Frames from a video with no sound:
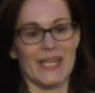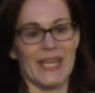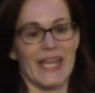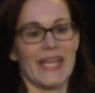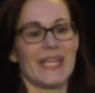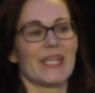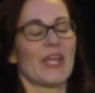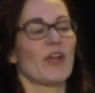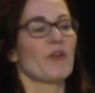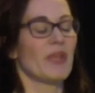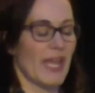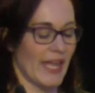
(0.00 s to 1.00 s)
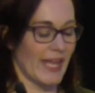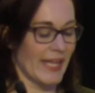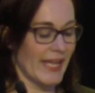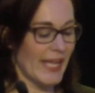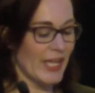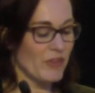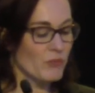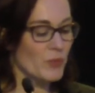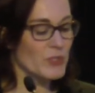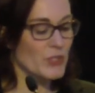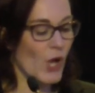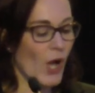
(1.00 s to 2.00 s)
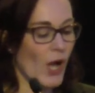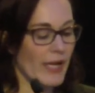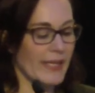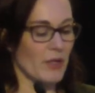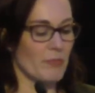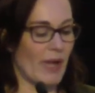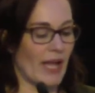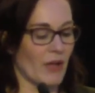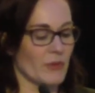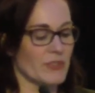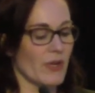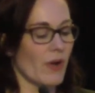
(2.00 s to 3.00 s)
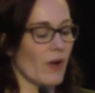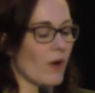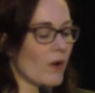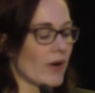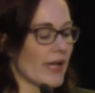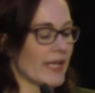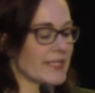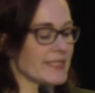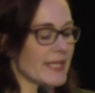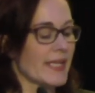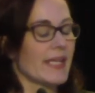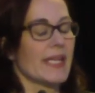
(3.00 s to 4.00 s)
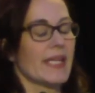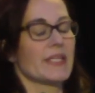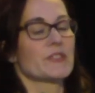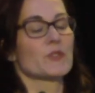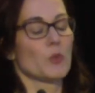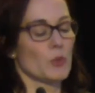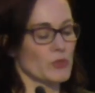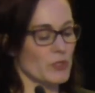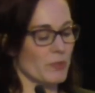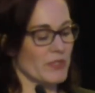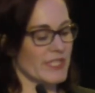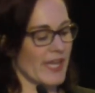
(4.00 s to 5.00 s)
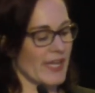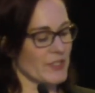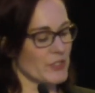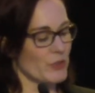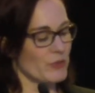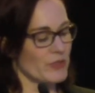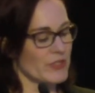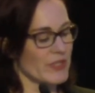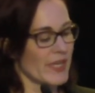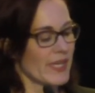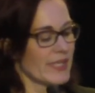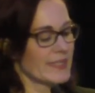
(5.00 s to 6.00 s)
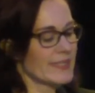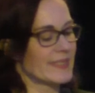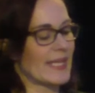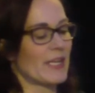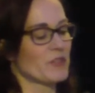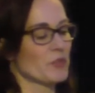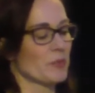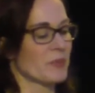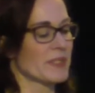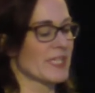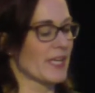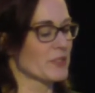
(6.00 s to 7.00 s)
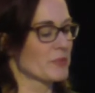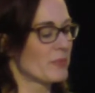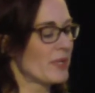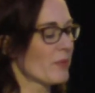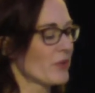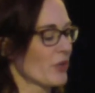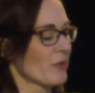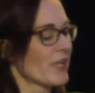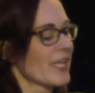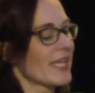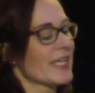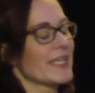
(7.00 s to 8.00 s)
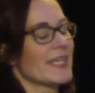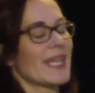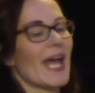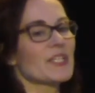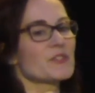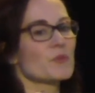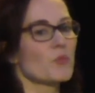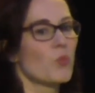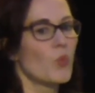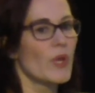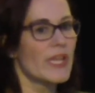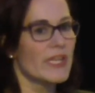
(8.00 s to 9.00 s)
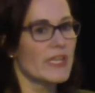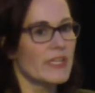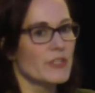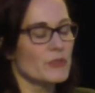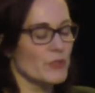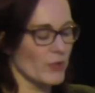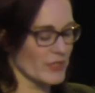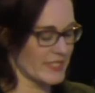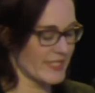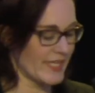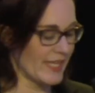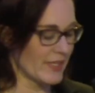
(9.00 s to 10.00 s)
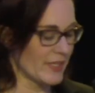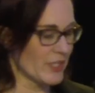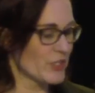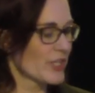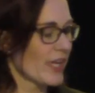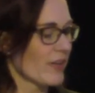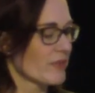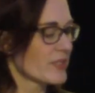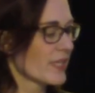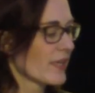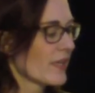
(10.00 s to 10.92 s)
And okay, if we're talking about, all right, in schools to protect students, stadiums to protect people, you know, that's when you start seeing this shift.